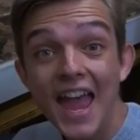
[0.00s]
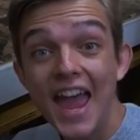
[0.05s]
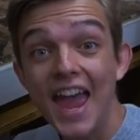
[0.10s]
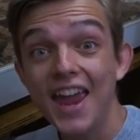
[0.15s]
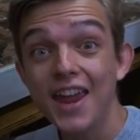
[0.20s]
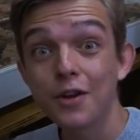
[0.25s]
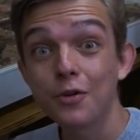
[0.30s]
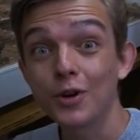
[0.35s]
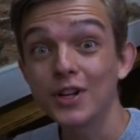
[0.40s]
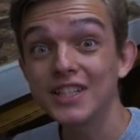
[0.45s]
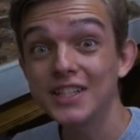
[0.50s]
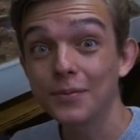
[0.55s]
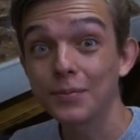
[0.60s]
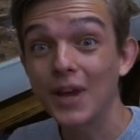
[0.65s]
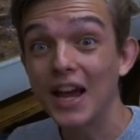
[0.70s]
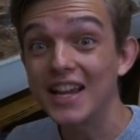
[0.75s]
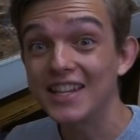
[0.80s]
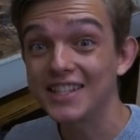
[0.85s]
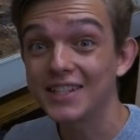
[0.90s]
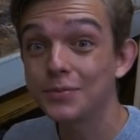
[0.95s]
Hey, what's up
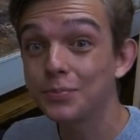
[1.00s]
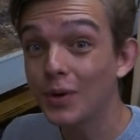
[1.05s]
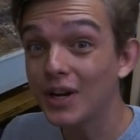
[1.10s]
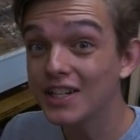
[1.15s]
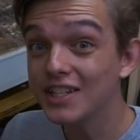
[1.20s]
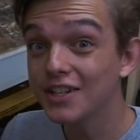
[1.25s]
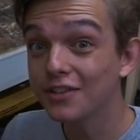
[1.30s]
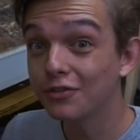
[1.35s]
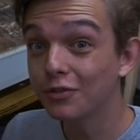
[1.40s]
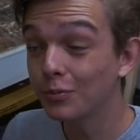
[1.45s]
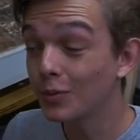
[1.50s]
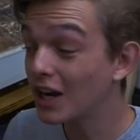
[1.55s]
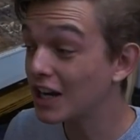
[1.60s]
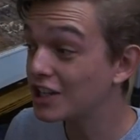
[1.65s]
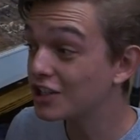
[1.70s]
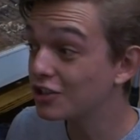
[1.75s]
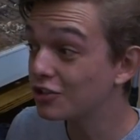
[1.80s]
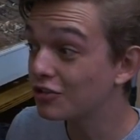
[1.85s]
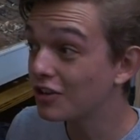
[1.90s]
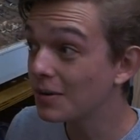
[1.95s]
guys? It's Bryce here from
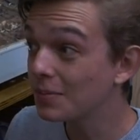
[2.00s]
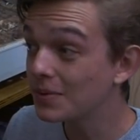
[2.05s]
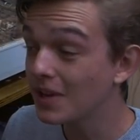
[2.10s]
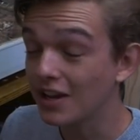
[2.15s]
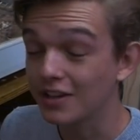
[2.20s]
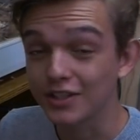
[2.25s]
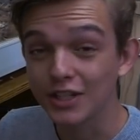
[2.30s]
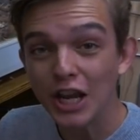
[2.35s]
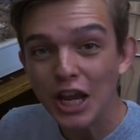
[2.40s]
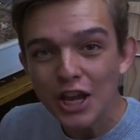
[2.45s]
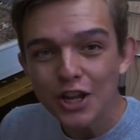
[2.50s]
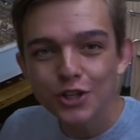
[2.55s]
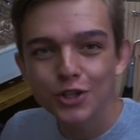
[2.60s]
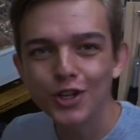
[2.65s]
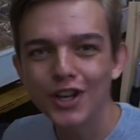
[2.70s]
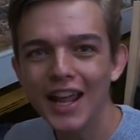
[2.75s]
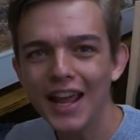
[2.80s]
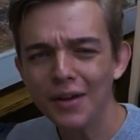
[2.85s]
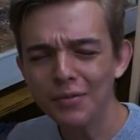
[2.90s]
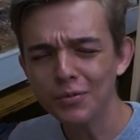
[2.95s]
Righteous Reptiles.
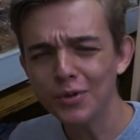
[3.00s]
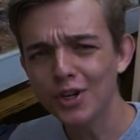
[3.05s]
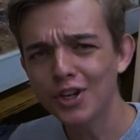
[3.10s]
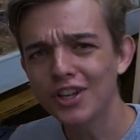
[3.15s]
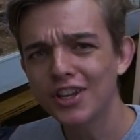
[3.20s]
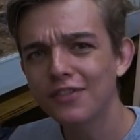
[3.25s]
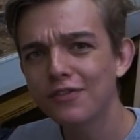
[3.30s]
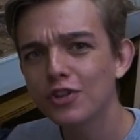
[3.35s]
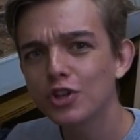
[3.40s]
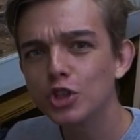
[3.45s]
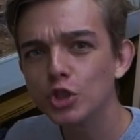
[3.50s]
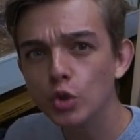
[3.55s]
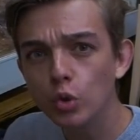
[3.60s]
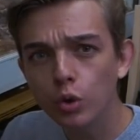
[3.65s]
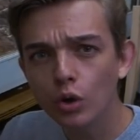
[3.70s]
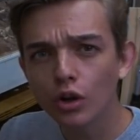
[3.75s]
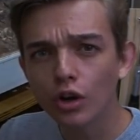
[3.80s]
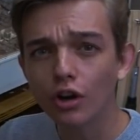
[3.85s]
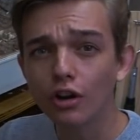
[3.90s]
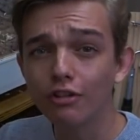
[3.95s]
Today I'm going to give you a
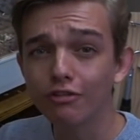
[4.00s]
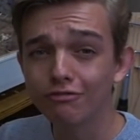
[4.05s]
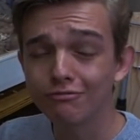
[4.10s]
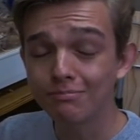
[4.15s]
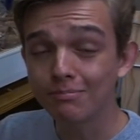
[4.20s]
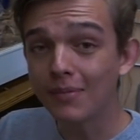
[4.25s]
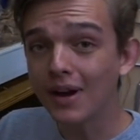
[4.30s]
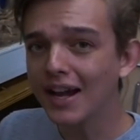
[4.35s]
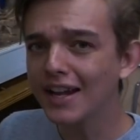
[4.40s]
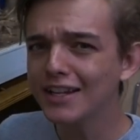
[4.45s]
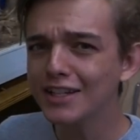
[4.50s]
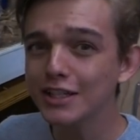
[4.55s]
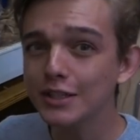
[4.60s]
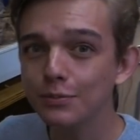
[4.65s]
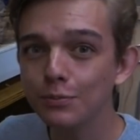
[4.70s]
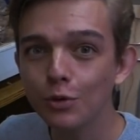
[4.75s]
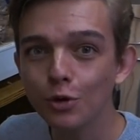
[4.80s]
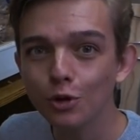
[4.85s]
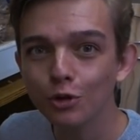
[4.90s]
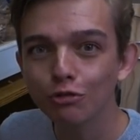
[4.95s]
tour of my
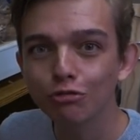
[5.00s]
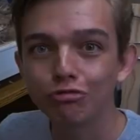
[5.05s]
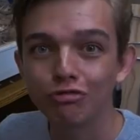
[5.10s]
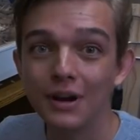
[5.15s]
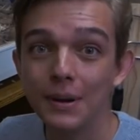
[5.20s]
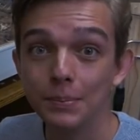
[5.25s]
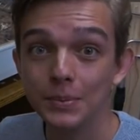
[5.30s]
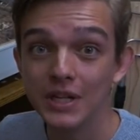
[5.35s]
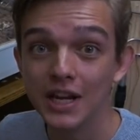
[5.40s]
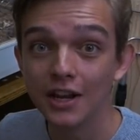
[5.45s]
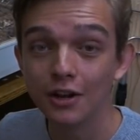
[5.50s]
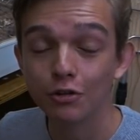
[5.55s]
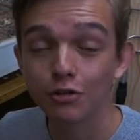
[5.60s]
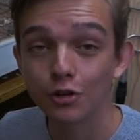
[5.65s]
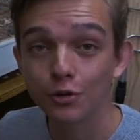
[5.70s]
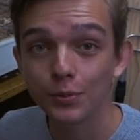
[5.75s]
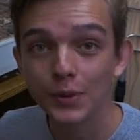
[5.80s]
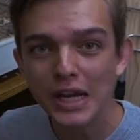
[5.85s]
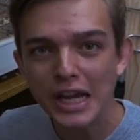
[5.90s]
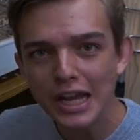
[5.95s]
small reptile
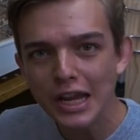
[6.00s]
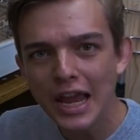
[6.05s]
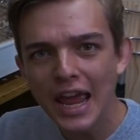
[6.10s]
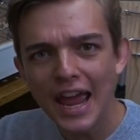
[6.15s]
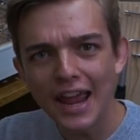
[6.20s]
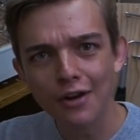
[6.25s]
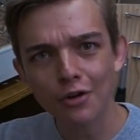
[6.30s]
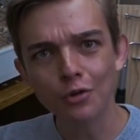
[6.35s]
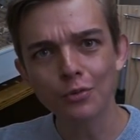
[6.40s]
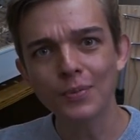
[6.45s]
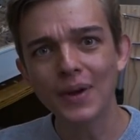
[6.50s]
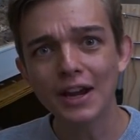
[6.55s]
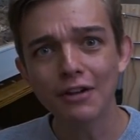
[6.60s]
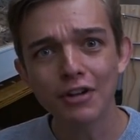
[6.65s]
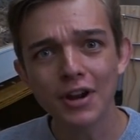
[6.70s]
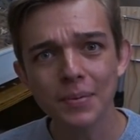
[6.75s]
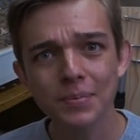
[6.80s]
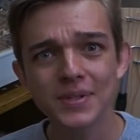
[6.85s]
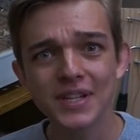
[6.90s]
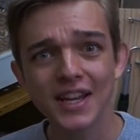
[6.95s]
room and all my
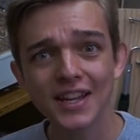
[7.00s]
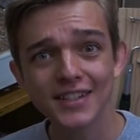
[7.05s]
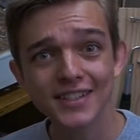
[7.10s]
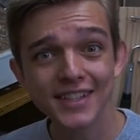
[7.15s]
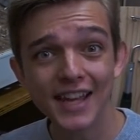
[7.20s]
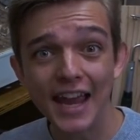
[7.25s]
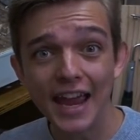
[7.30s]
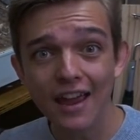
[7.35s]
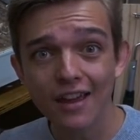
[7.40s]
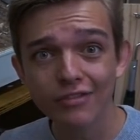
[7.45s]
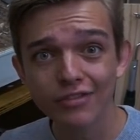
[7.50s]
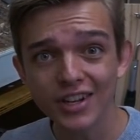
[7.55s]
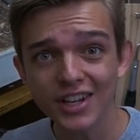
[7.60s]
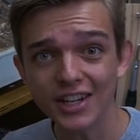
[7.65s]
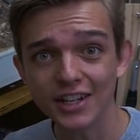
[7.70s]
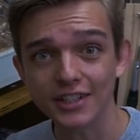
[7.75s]
reptiles I have in